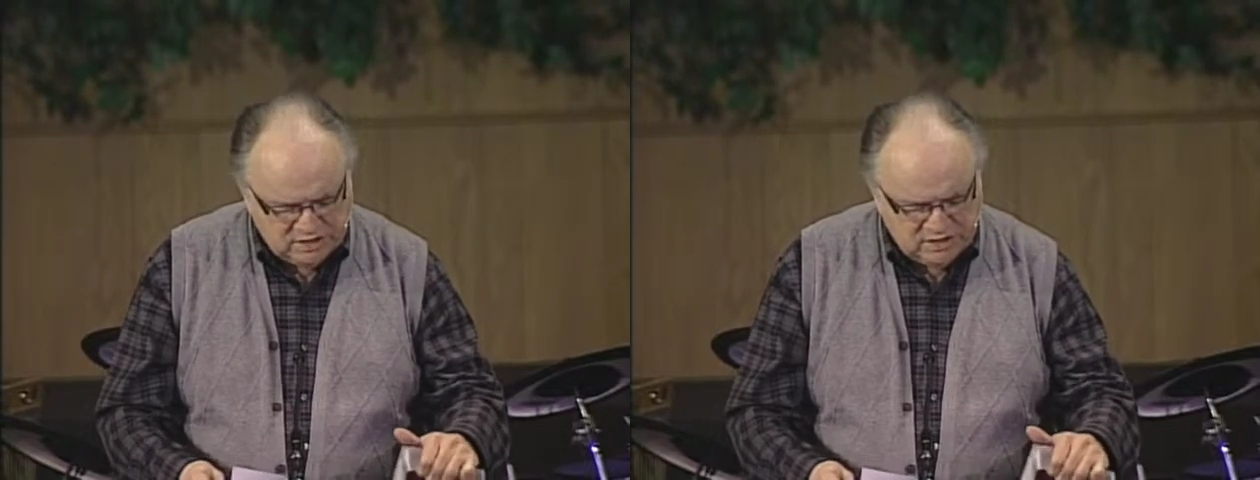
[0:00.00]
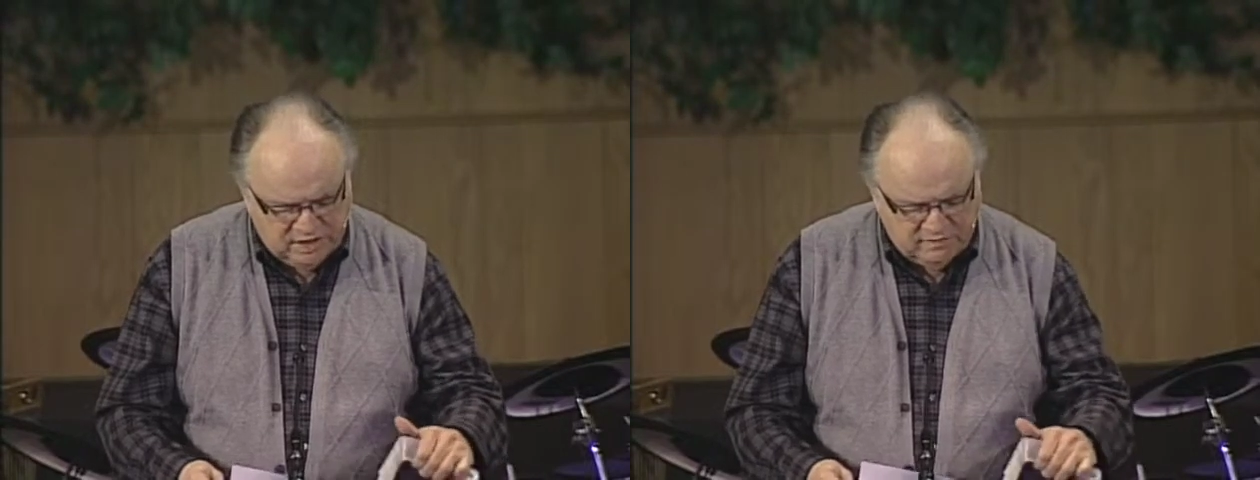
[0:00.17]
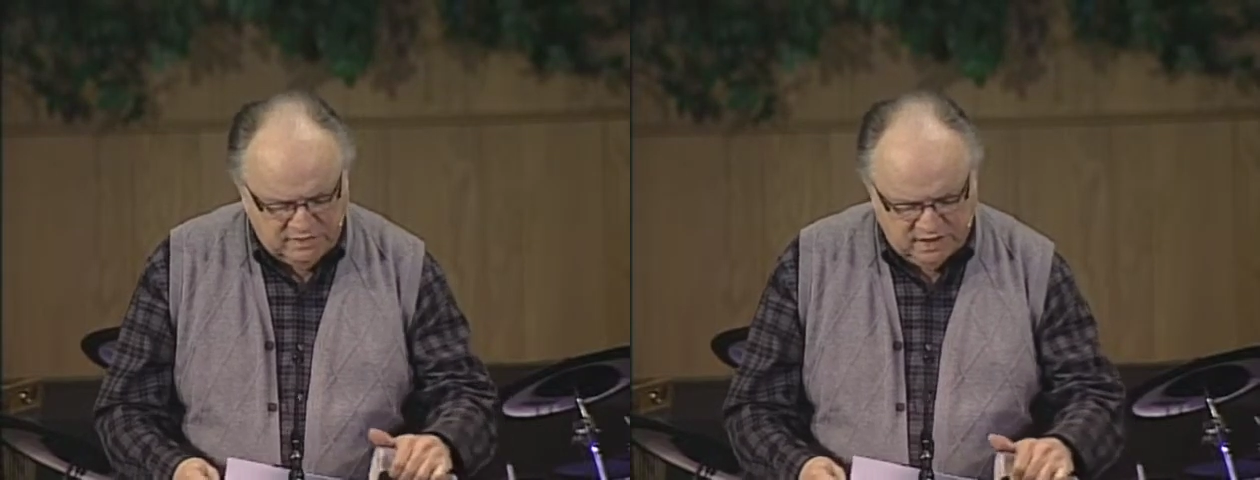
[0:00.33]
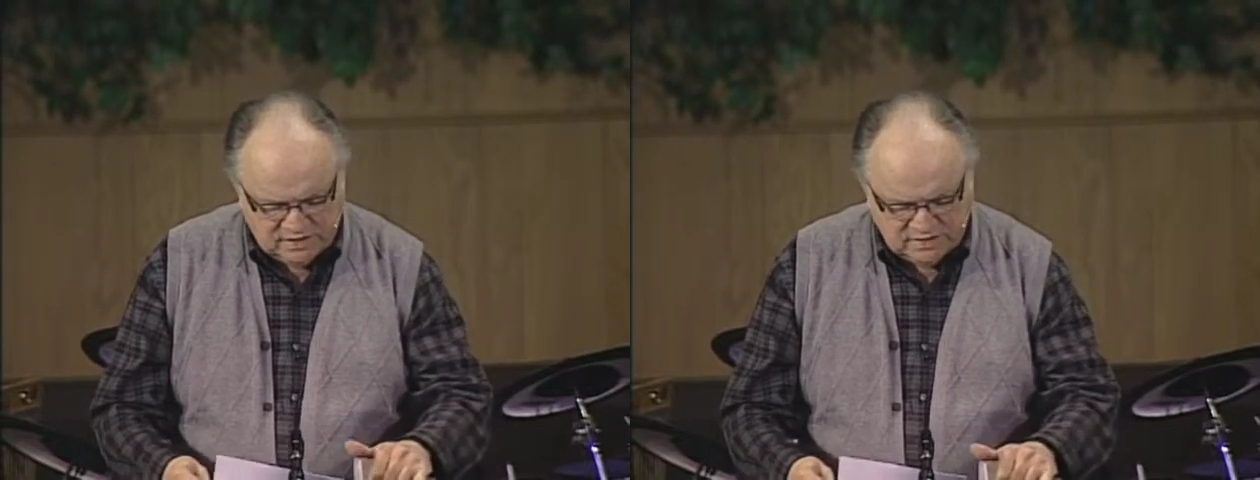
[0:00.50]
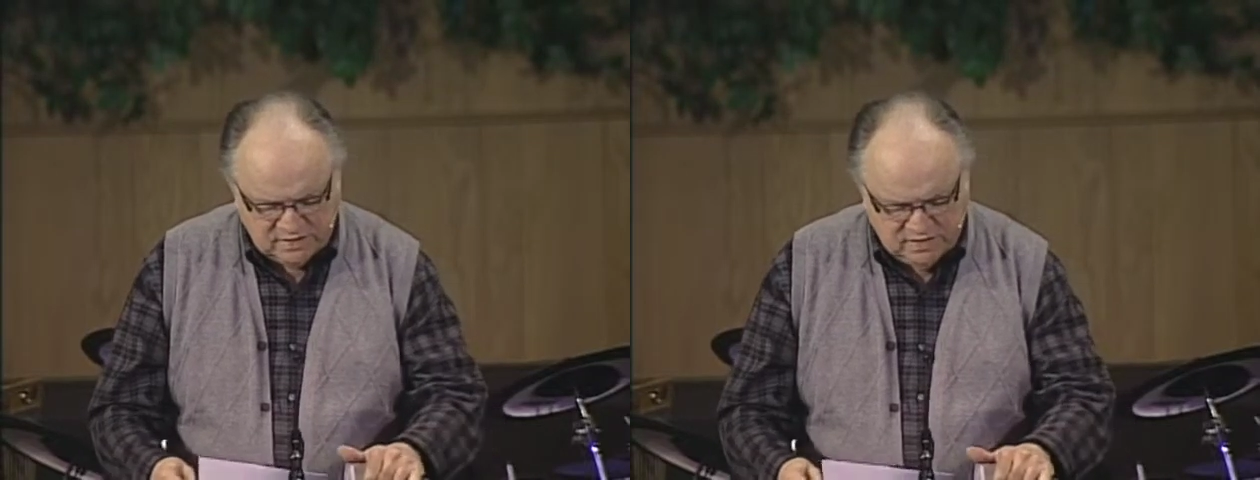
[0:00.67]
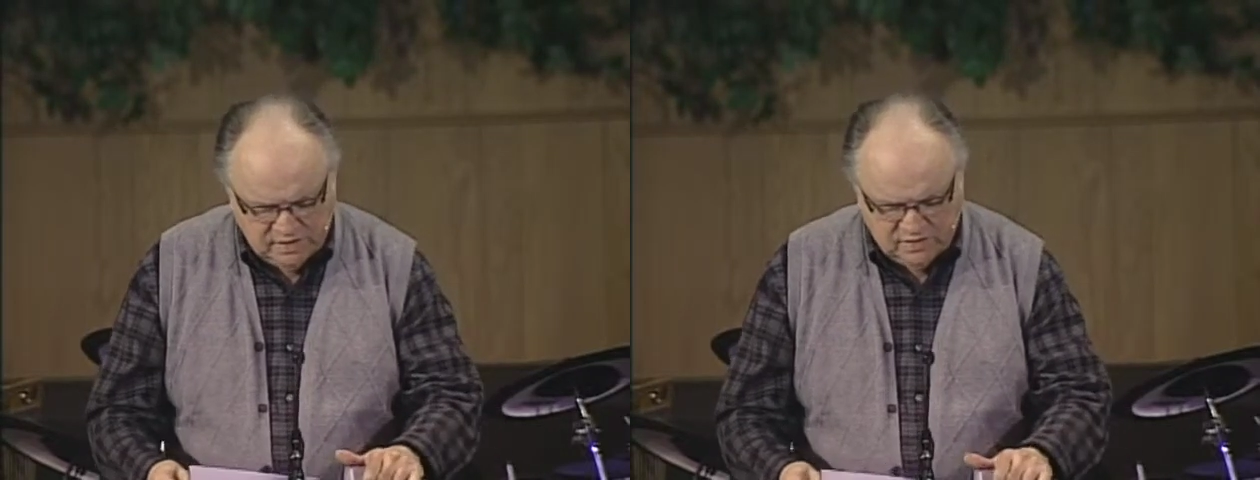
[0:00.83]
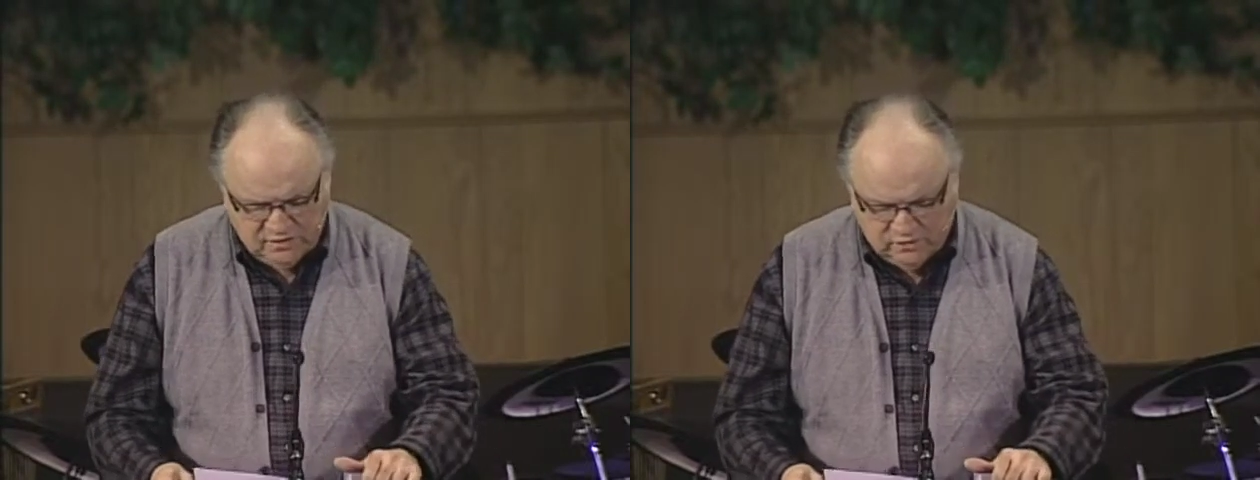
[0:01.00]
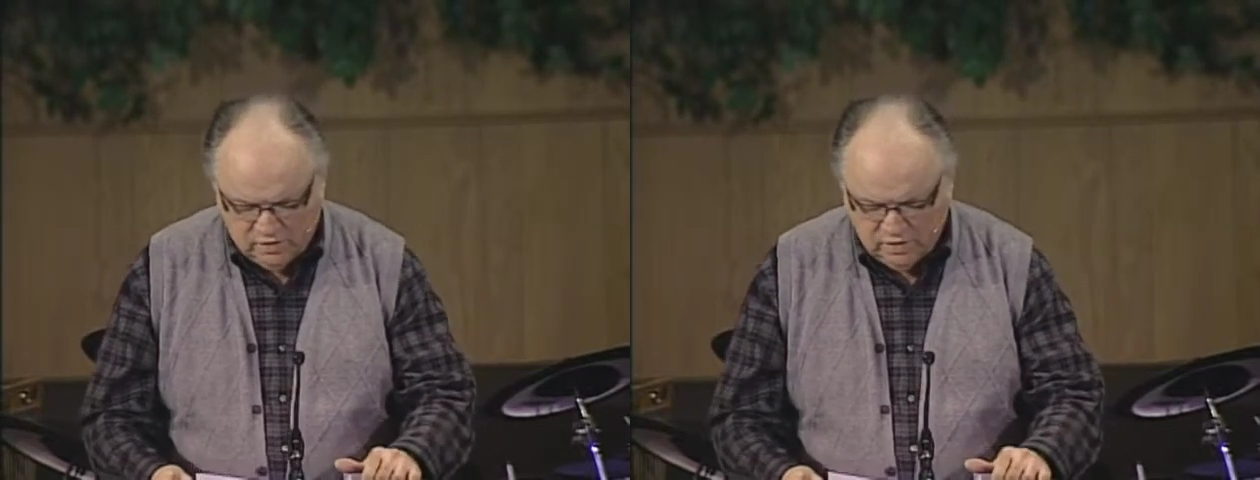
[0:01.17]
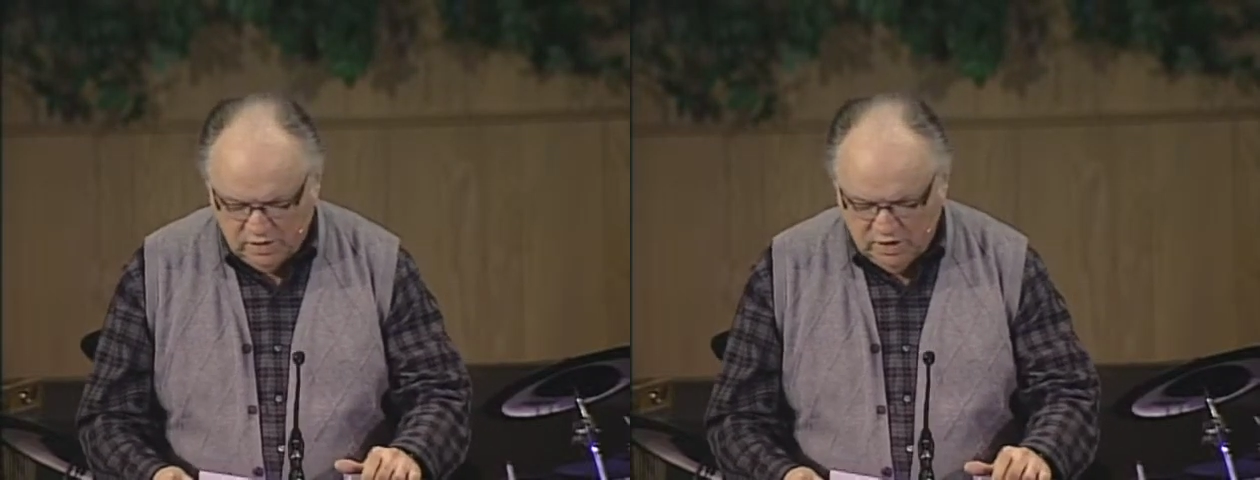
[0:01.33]
loved us and
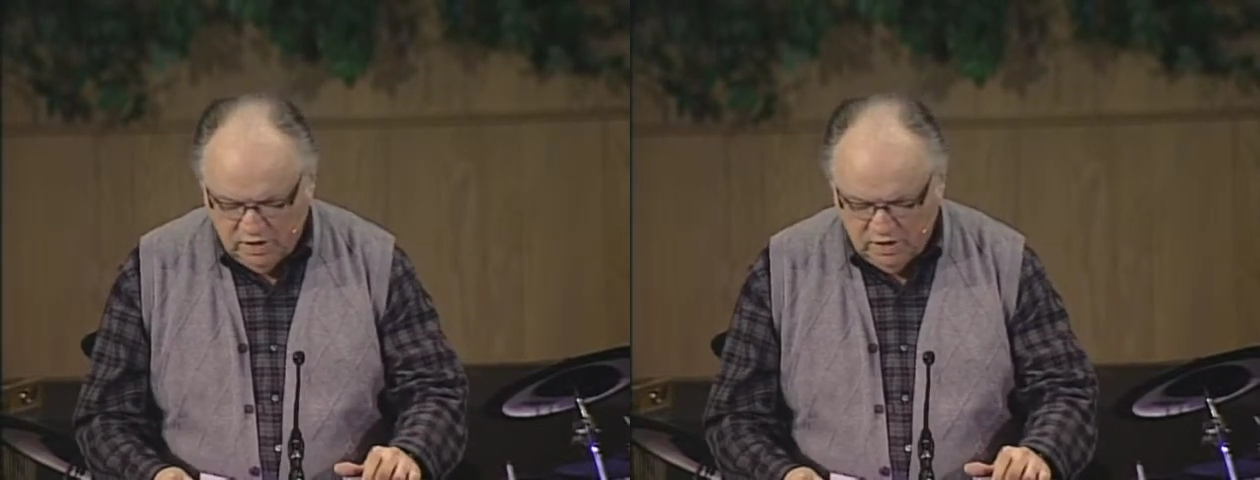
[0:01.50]
therefore